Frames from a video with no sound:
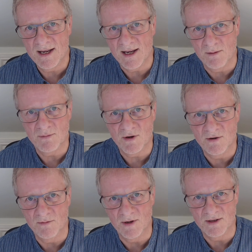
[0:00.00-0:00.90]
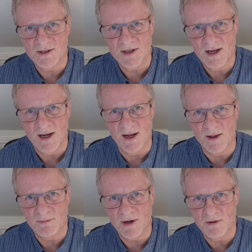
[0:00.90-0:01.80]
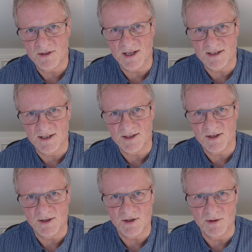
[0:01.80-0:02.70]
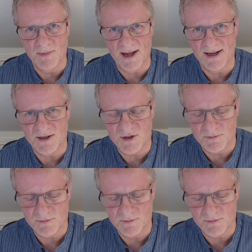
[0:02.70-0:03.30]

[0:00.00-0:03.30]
improvements in the processes that you manage.